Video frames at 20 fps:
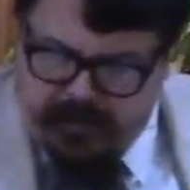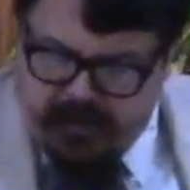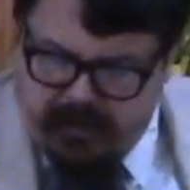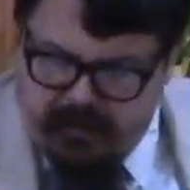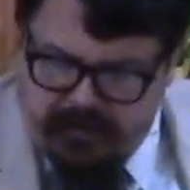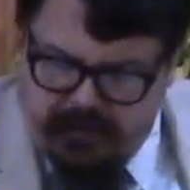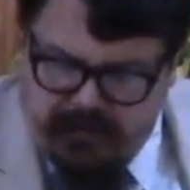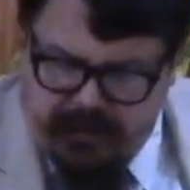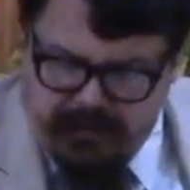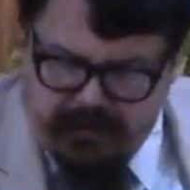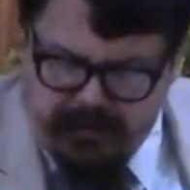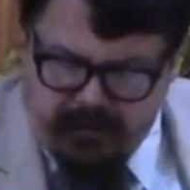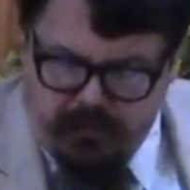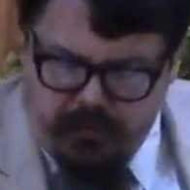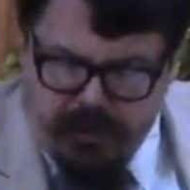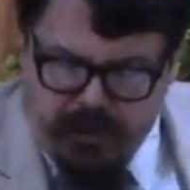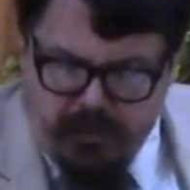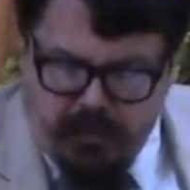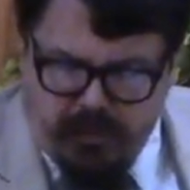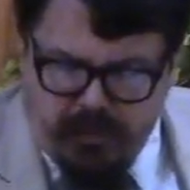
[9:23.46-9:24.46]
The thing is that
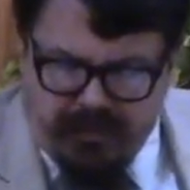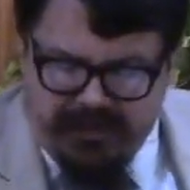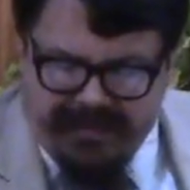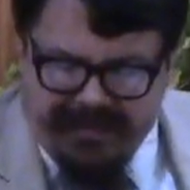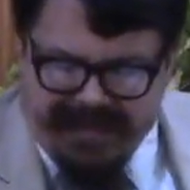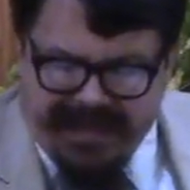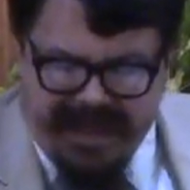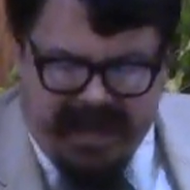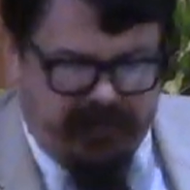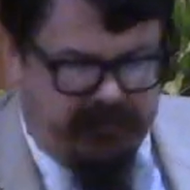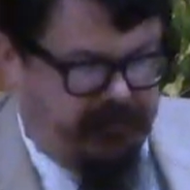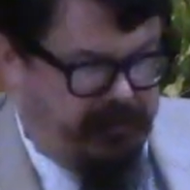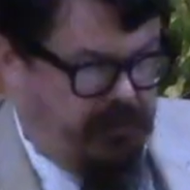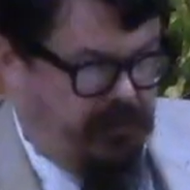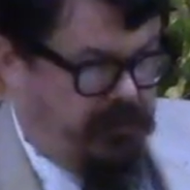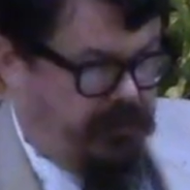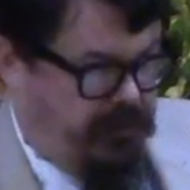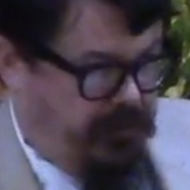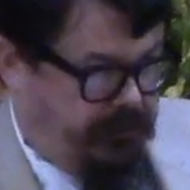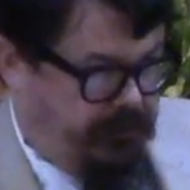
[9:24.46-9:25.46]
we will
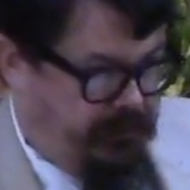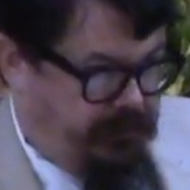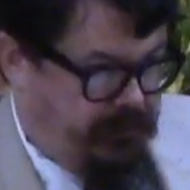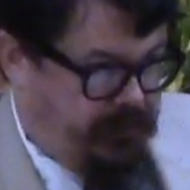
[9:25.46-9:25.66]
never